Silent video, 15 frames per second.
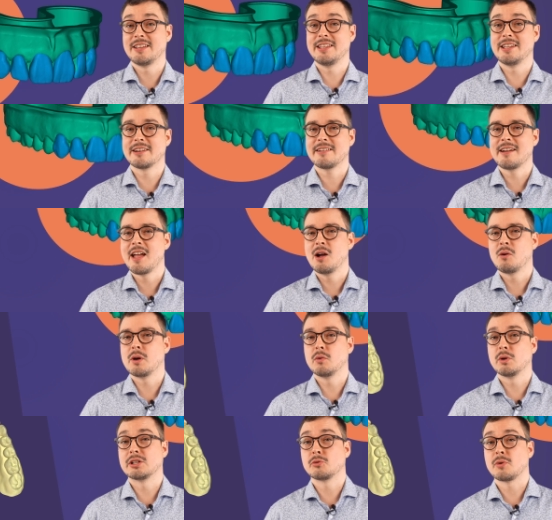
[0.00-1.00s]
Here
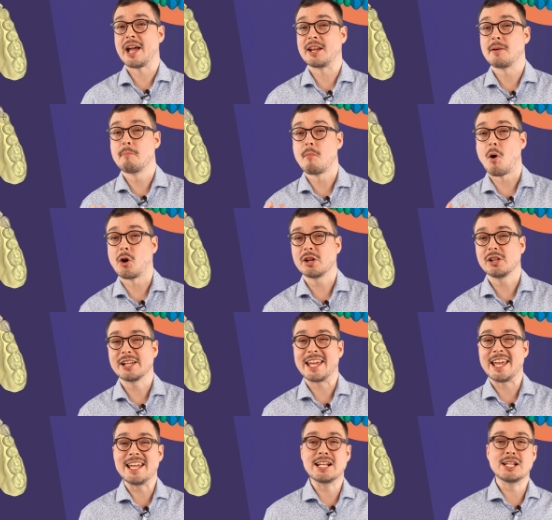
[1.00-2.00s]
we will create a model
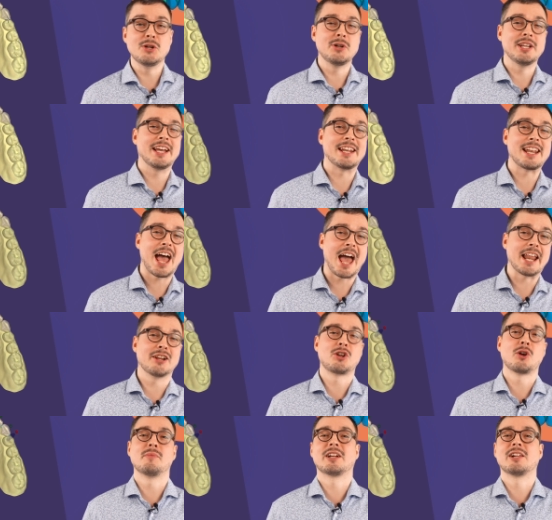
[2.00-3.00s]
including an
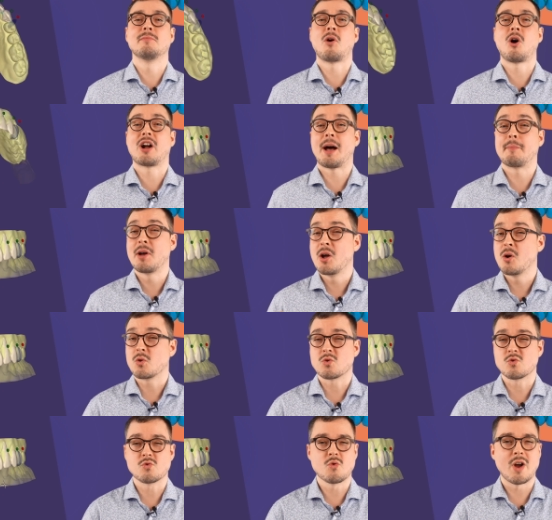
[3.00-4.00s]
anatomical mockup
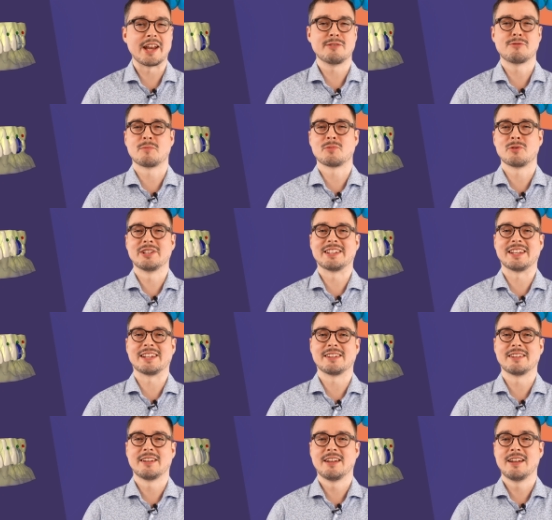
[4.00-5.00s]
ready for
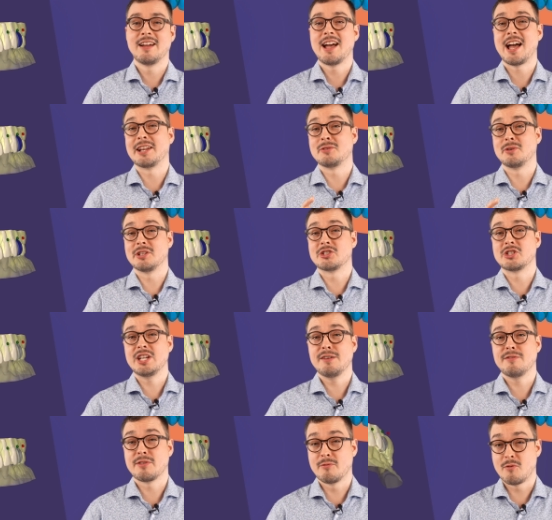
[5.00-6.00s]
printing. And to
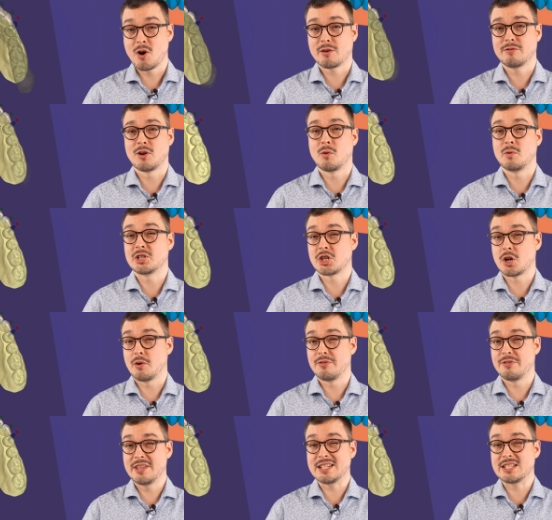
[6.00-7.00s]
achieve the workflow we show
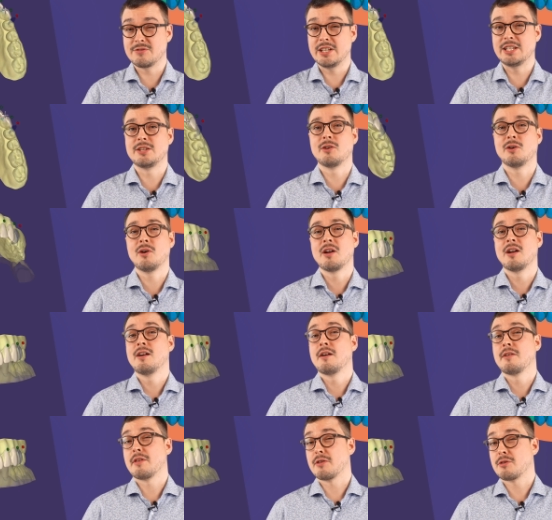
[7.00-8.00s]
in this video,
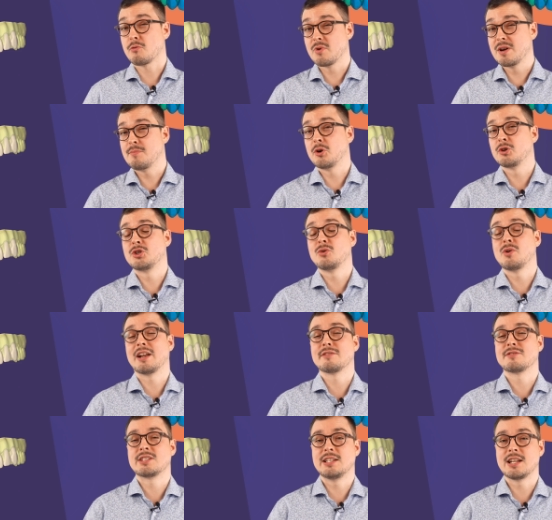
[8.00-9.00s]
the 3.2
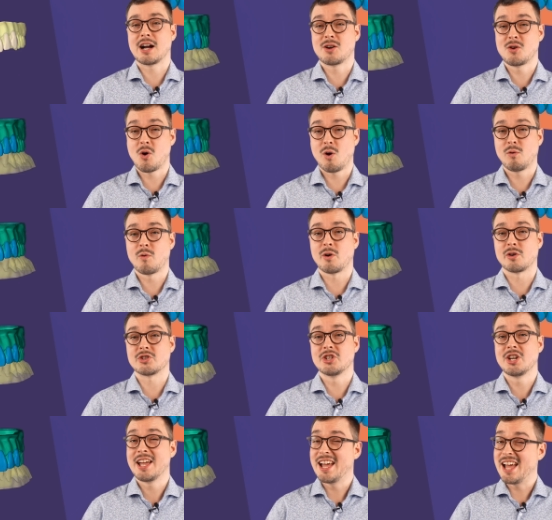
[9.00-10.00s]
Elefsina core
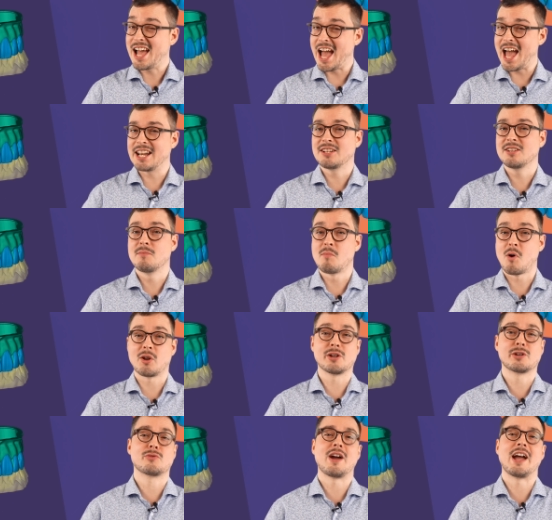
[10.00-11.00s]
version and
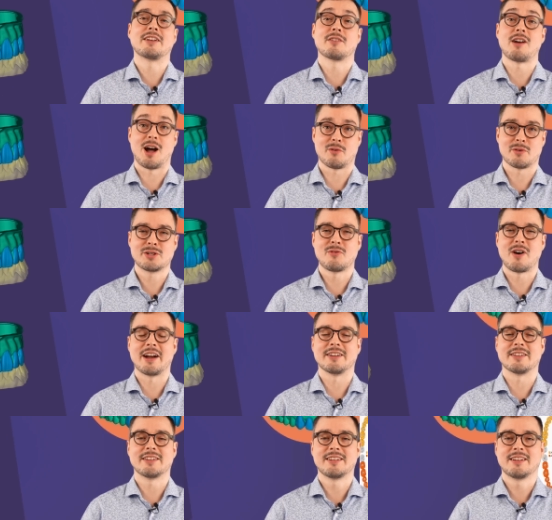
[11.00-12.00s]
model creator are
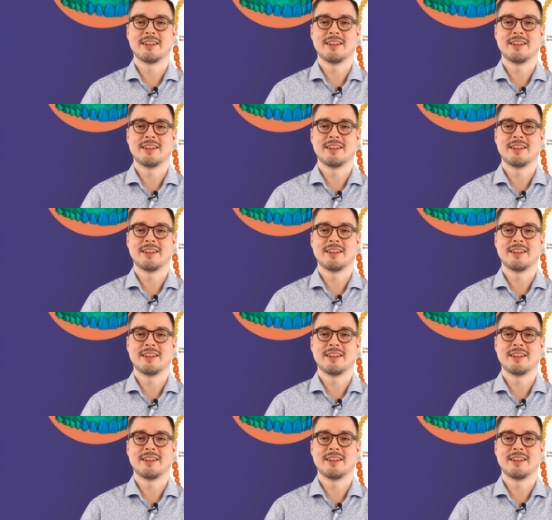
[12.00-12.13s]
required.